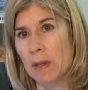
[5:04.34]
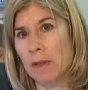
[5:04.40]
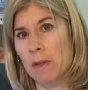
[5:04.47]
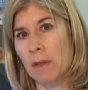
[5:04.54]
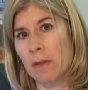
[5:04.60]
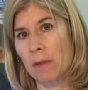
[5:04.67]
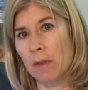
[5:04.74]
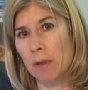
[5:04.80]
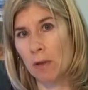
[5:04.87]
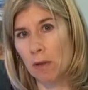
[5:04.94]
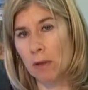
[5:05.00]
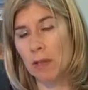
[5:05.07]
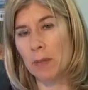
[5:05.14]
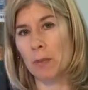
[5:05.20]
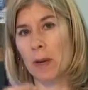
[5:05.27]
In the
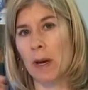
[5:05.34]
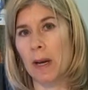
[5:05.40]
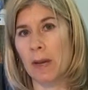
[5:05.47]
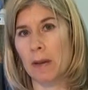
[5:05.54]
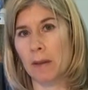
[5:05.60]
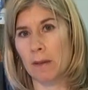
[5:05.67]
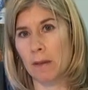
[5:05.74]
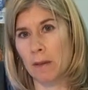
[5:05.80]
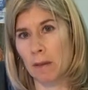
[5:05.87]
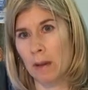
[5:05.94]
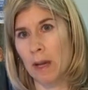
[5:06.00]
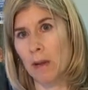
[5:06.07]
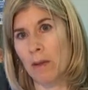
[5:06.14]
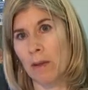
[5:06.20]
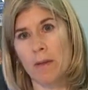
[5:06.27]
early spring and or
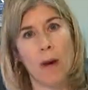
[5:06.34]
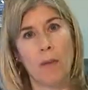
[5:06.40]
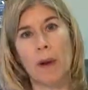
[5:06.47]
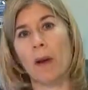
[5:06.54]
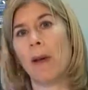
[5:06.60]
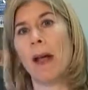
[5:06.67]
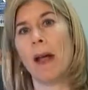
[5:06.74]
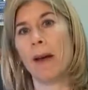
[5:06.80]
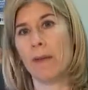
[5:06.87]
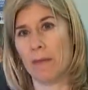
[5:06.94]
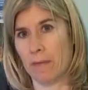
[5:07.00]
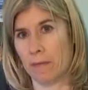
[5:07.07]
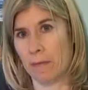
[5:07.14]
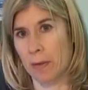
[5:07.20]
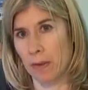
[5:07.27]
later in the fall, we don't
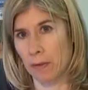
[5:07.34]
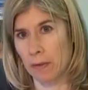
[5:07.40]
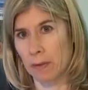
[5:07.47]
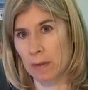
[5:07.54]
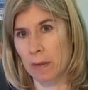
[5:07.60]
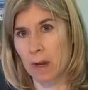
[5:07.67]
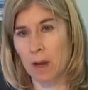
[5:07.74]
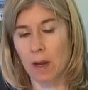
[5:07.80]
have those.